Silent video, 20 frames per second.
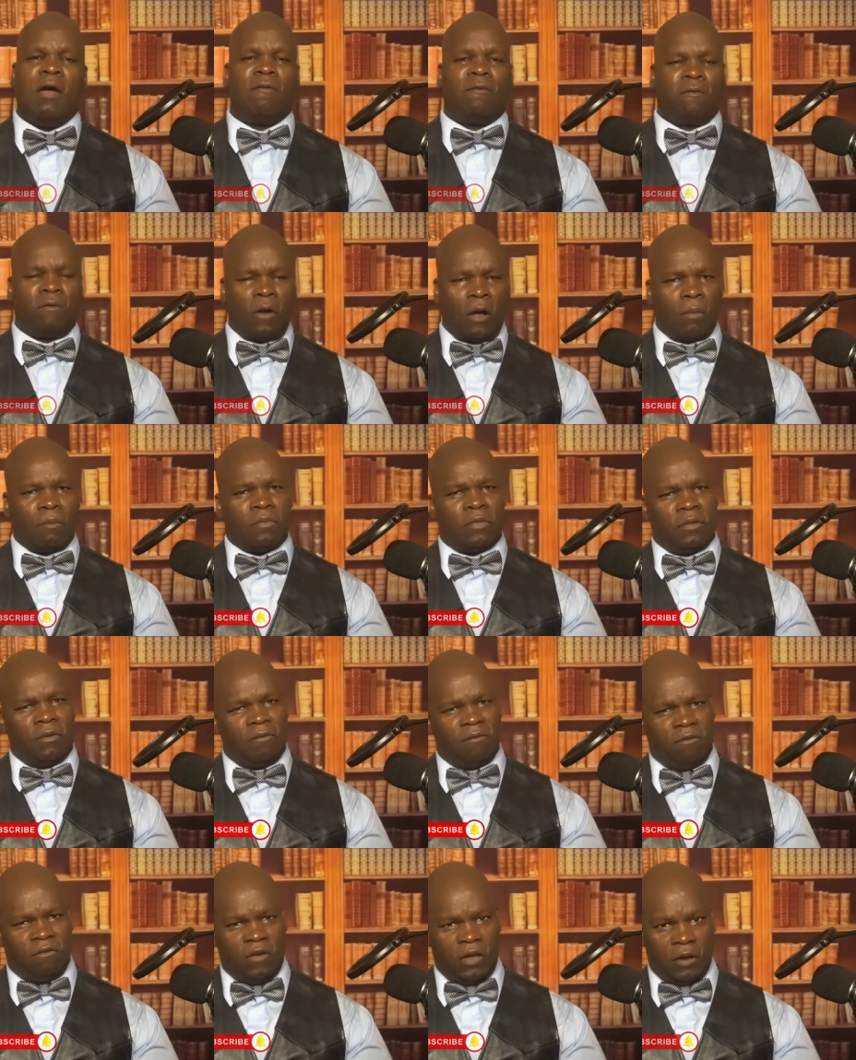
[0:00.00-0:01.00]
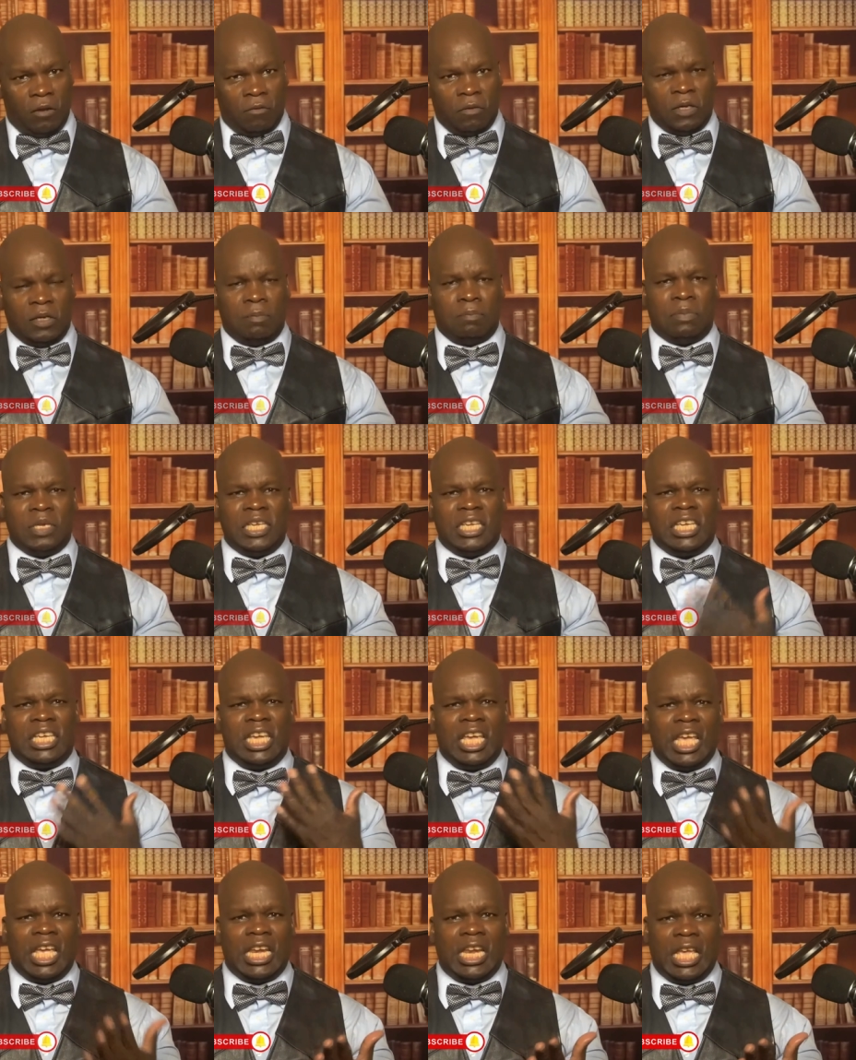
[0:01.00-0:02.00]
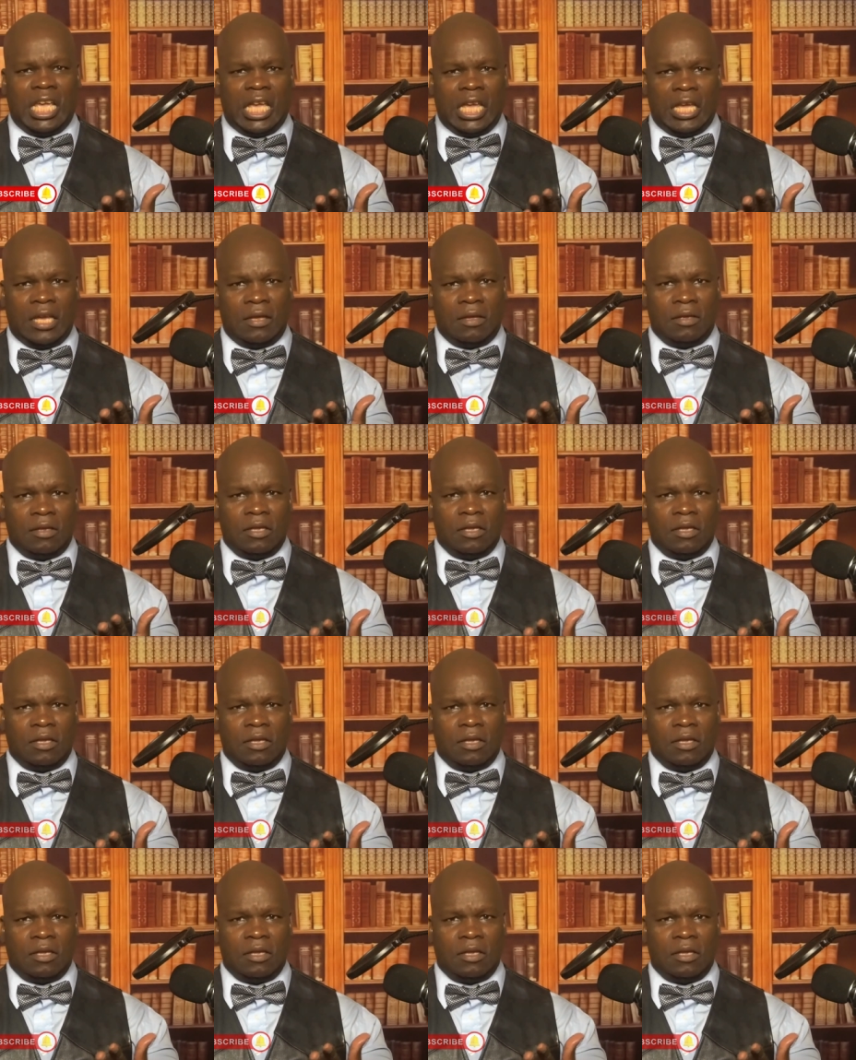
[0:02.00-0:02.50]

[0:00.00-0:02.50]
from the very beginning.